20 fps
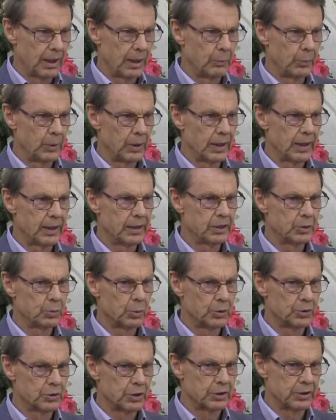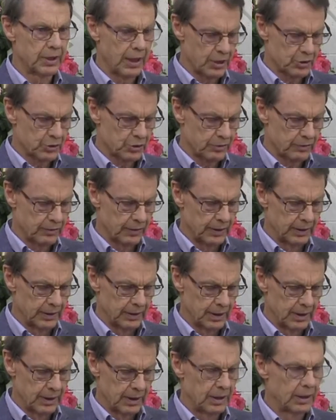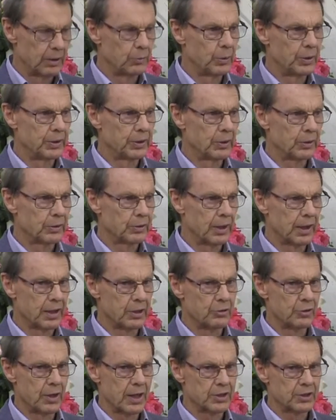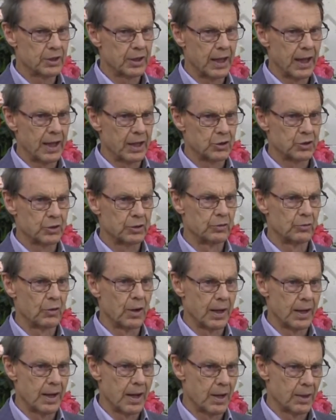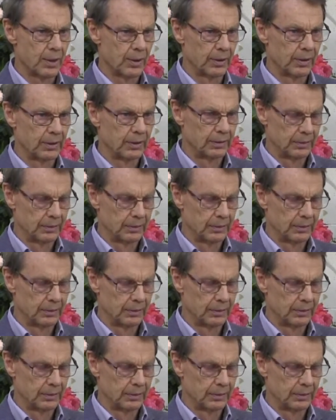and we're heading towards catastrophe if we don't take drastic action right now.